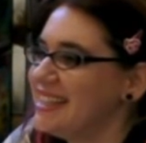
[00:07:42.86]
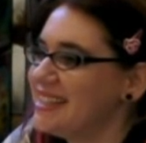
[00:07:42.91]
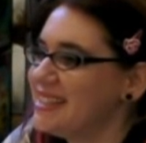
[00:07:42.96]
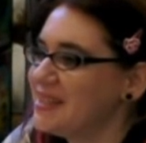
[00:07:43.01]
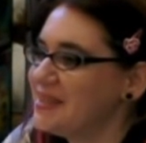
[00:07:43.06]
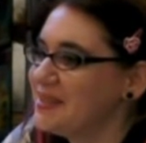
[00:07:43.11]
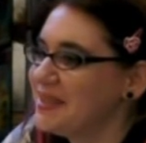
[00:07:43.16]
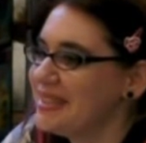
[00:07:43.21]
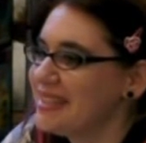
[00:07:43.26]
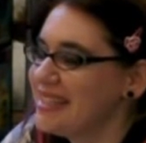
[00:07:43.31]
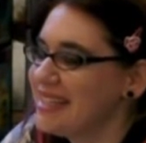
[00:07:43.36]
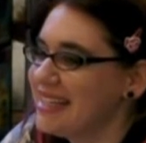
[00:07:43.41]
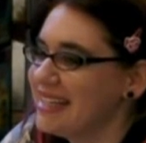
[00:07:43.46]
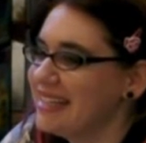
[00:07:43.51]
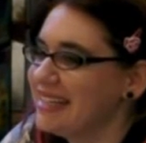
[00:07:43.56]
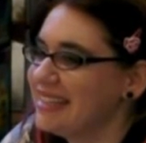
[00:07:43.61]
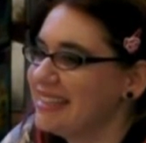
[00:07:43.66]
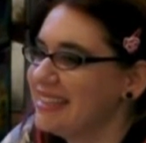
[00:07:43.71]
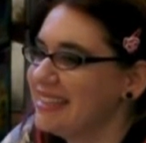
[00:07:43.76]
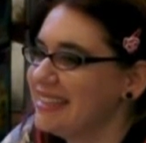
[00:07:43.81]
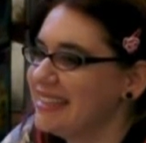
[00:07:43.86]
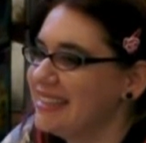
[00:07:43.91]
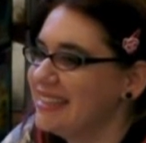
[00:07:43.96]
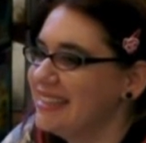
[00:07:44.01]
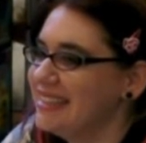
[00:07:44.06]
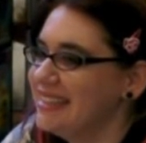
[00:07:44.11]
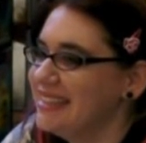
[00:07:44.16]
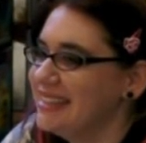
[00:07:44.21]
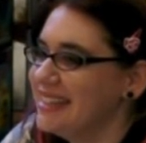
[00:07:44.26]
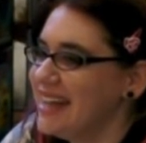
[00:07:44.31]
So we'll see.
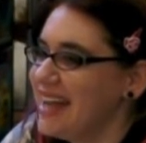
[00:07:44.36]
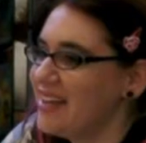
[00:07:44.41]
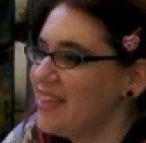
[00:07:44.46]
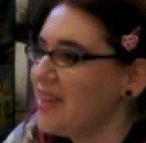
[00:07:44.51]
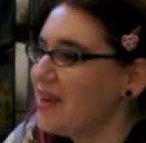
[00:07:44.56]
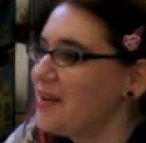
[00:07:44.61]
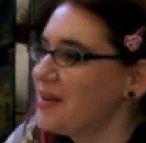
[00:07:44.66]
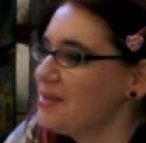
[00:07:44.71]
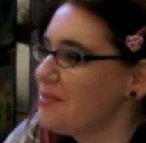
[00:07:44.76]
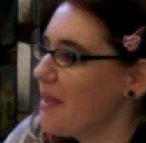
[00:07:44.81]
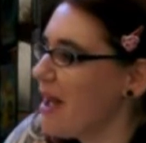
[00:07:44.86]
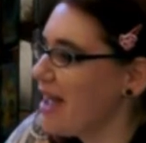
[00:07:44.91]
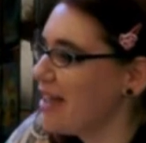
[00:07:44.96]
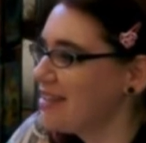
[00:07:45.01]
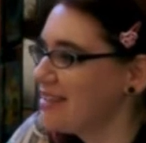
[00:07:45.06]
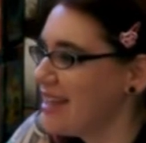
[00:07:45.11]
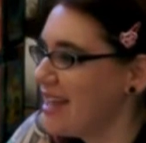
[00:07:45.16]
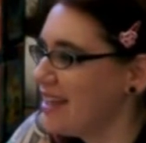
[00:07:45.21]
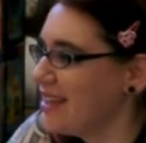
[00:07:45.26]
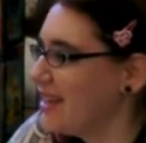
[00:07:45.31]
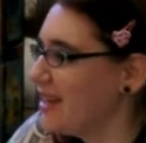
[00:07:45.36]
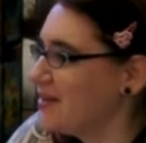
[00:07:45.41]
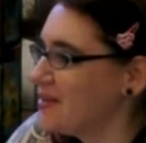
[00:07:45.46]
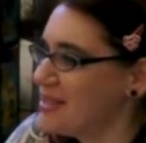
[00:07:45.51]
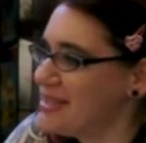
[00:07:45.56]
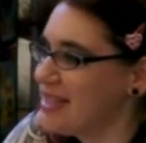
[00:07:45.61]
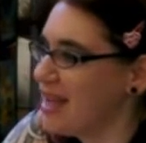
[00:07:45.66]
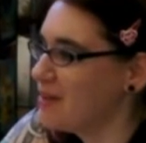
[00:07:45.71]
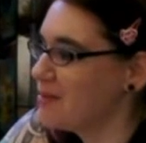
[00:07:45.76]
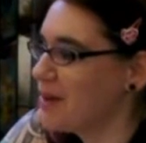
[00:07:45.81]
I thought I was past that I would
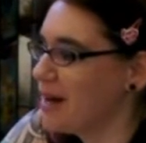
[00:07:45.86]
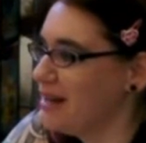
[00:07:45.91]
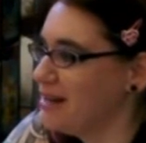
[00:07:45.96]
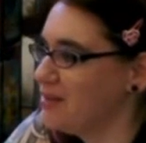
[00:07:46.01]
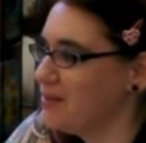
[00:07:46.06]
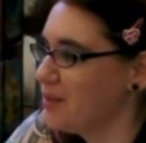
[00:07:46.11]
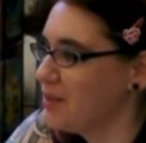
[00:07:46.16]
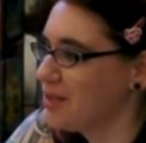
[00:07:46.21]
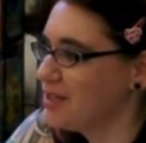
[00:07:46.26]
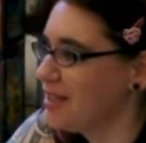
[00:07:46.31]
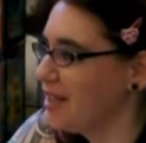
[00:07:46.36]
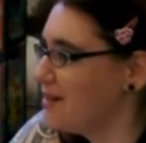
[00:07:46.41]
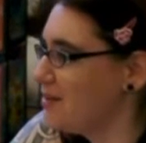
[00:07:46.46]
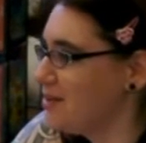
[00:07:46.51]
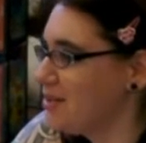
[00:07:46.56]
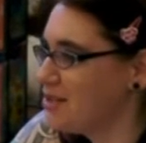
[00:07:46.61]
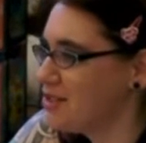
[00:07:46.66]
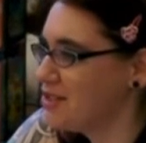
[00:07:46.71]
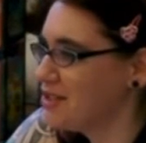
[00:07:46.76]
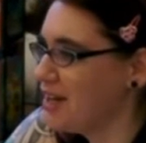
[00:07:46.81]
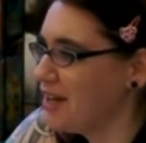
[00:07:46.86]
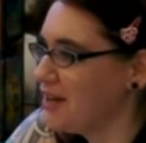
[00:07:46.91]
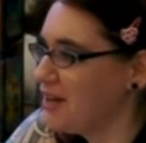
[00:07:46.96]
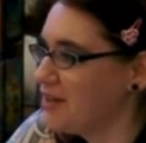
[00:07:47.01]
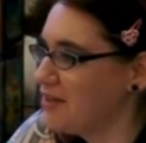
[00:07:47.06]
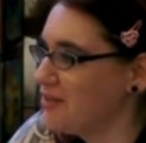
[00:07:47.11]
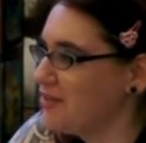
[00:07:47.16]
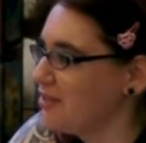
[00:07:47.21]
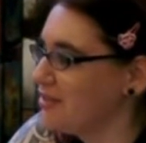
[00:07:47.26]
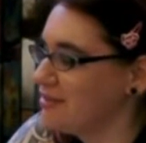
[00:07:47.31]
stop writing books that I would just
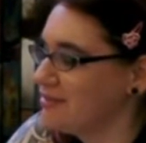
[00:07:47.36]
shelve.